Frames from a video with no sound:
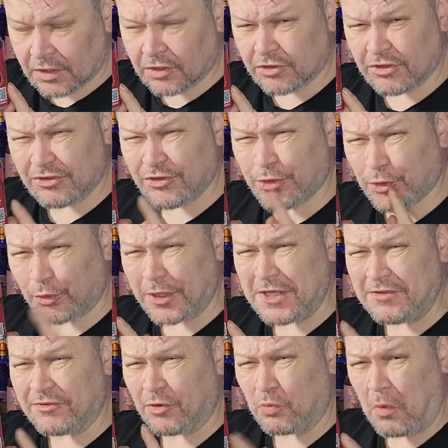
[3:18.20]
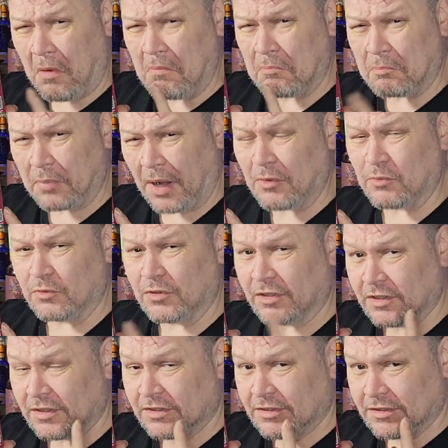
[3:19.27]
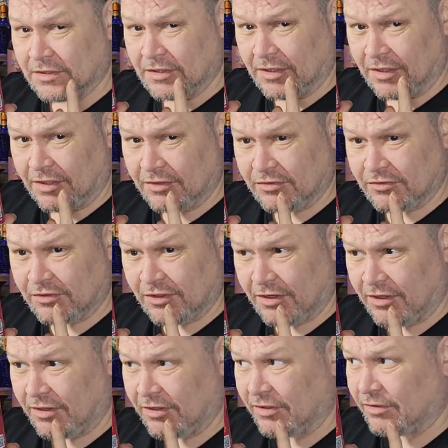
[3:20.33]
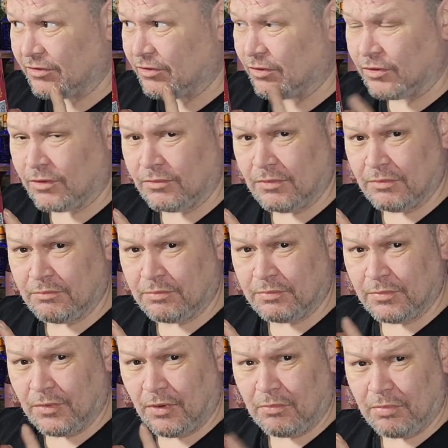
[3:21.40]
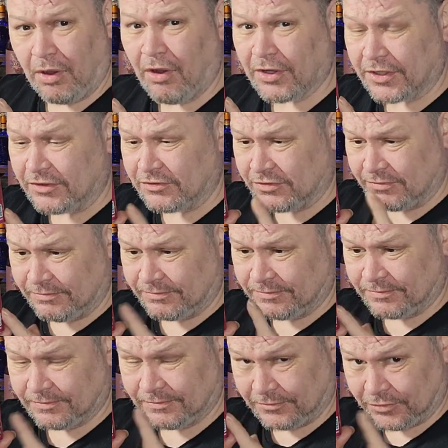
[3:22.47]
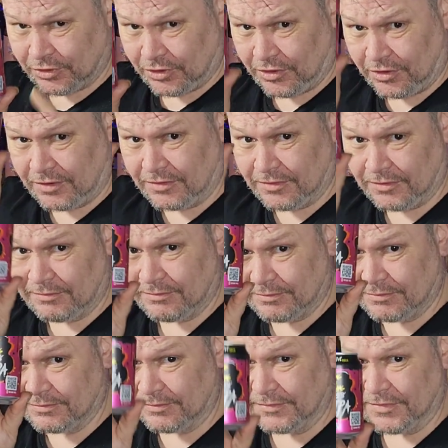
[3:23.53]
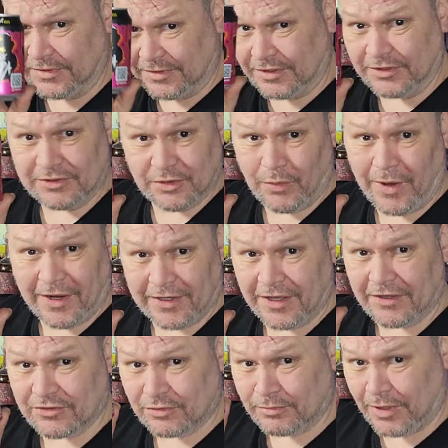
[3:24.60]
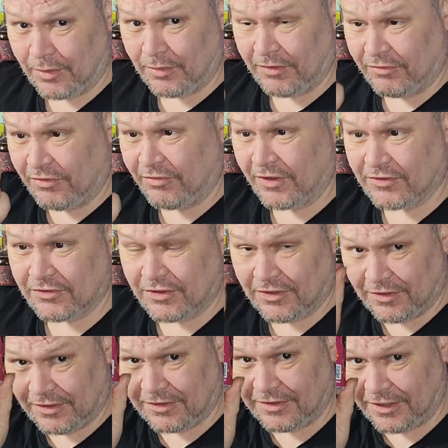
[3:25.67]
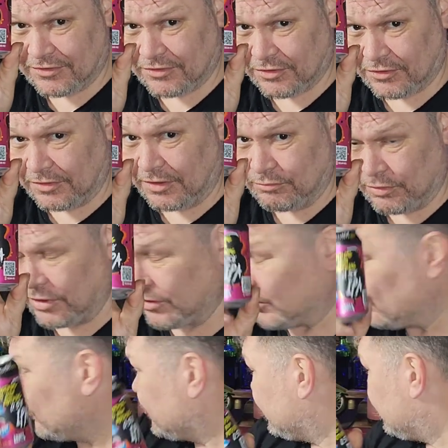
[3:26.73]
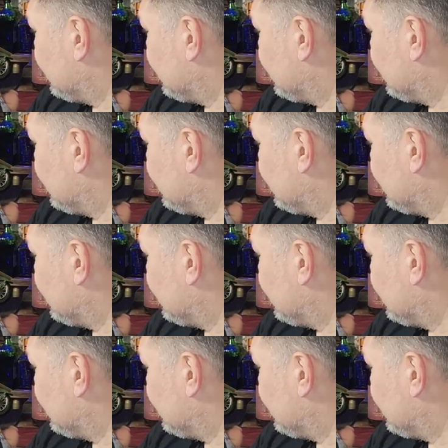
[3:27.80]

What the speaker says: because it's 3 for £1 at Home Bargains. So go out and get some now if you fancy it. That's a real good